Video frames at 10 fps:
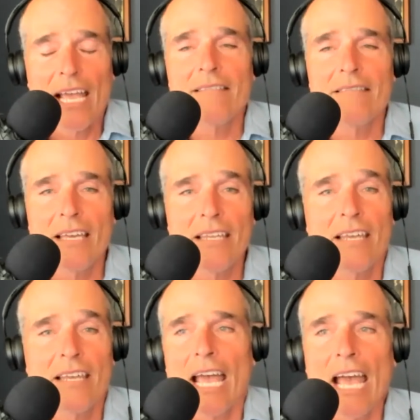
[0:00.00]
And
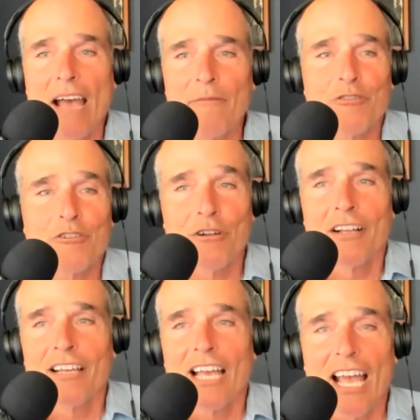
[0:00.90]
then after
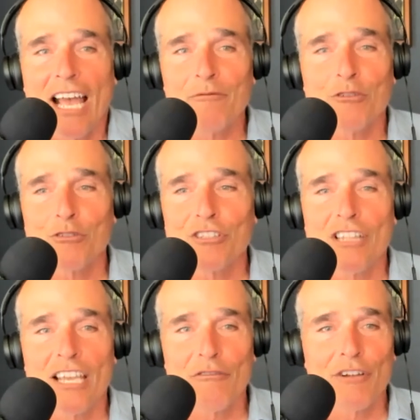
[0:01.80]
after
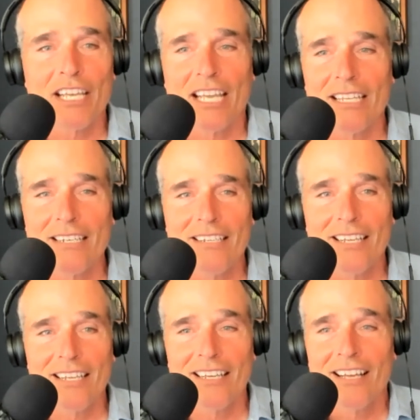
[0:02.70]
slavery
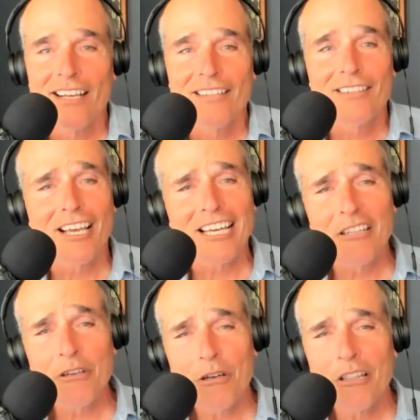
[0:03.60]
ended, the
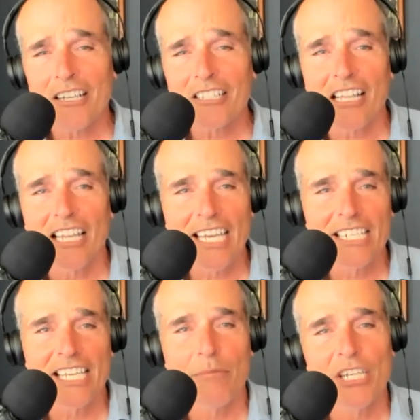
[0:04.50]
Ku Klux
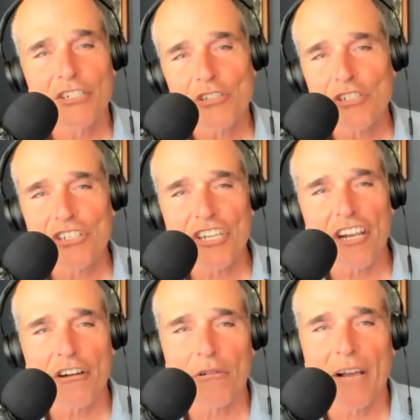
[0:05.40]
Klan came in and just
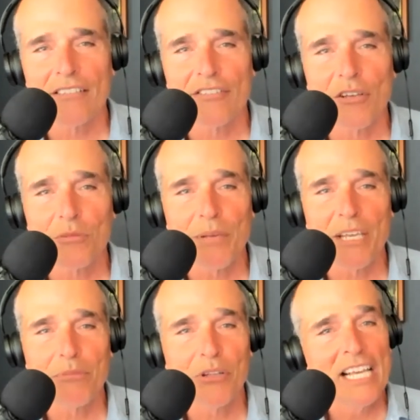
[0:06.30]
terrorized those
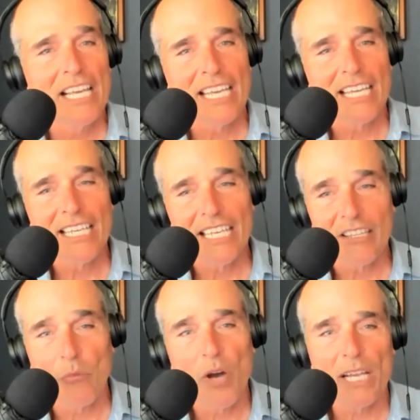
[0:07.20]
people,
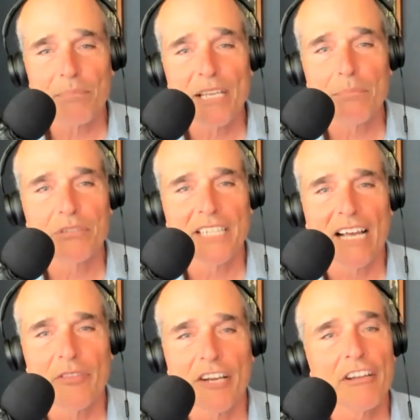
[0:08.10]
the white people
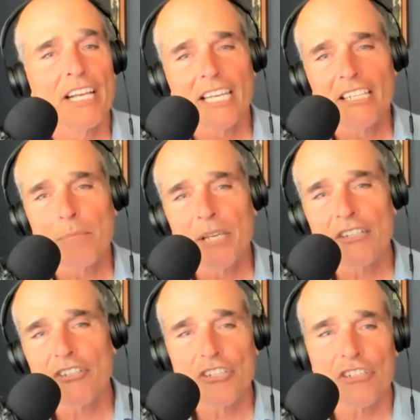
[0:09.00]
down there, into
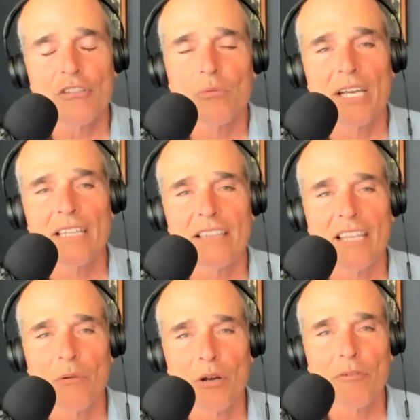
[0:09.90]
being just the way that
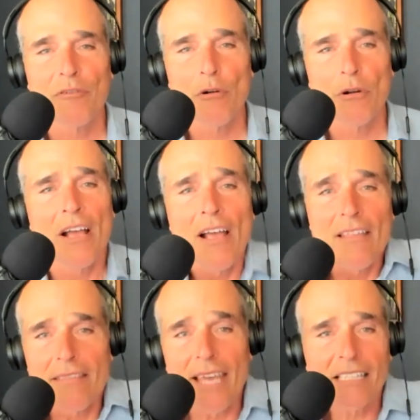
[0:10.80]
they were before.
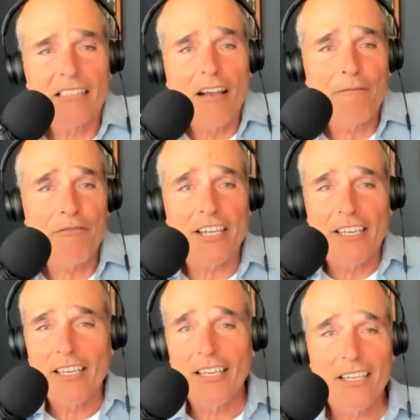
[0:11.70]
That's our
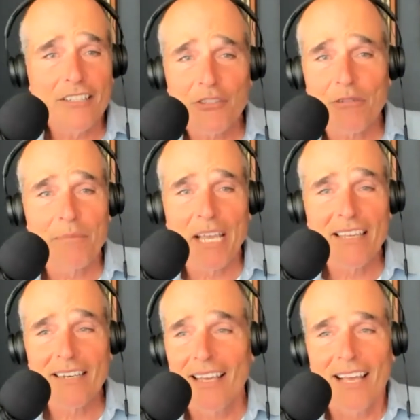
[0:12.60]
freaking history,
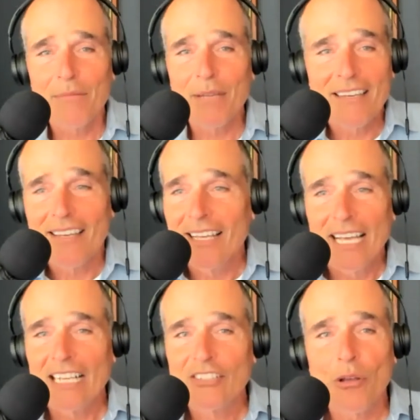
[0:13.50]
man. I mean,
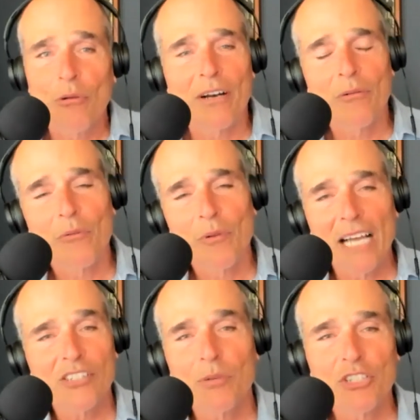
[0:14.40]
so
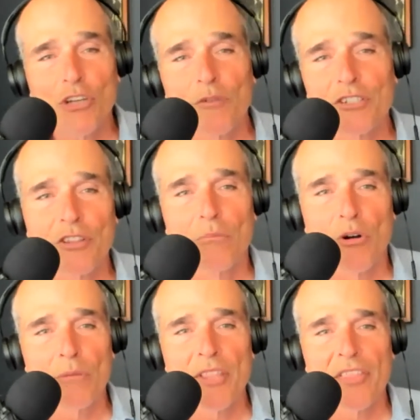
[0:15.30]
I switch over to the
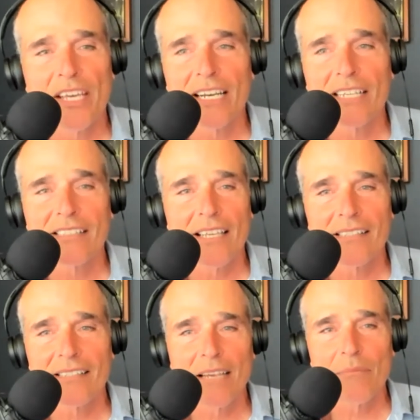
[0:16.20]
Mormon thing and I say
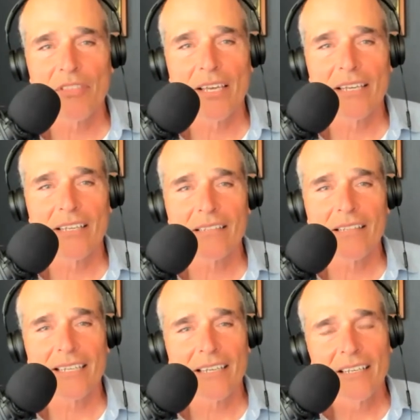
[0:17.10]
the same thing. It's
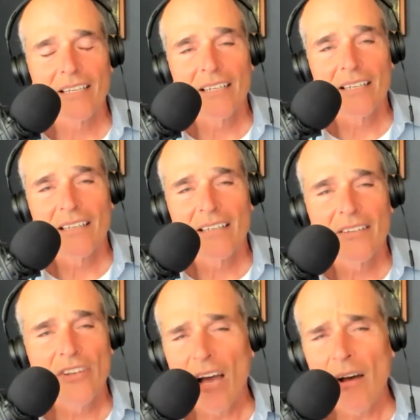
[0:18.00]
like,
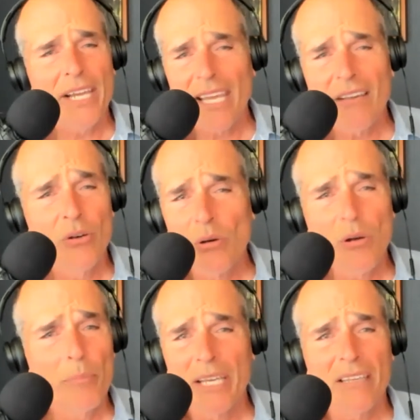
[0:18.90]
no, it ain't
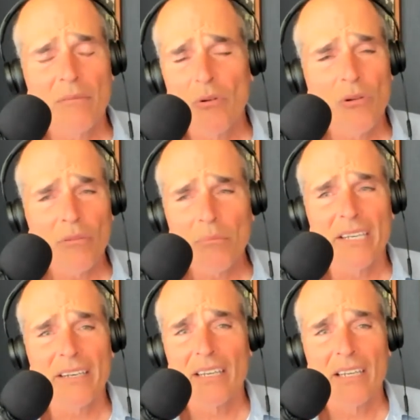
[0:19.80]
cool being a
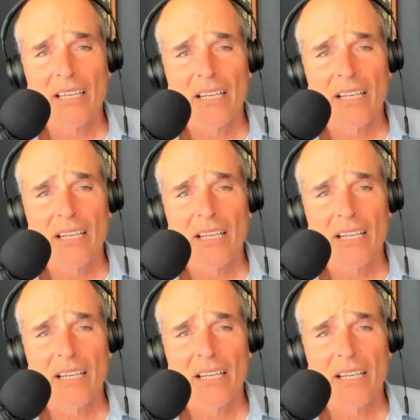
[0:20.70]
Mormon.